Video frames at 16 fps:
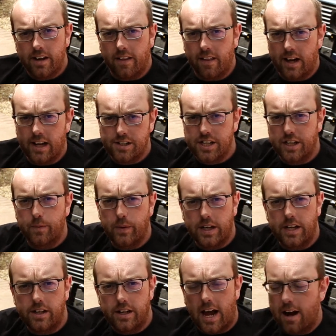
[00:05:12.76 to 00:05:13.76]
Now, the last thing we
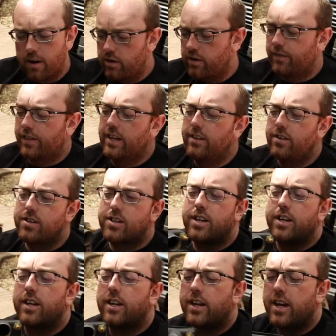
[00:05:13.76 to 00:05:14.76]
need out of
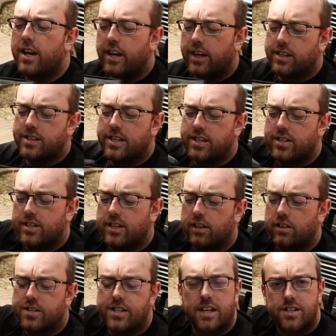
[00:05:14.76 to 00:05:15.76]
this is this
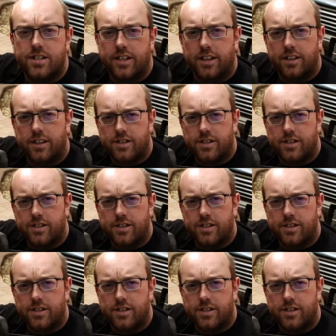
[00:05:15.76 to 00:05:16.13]
little sensor,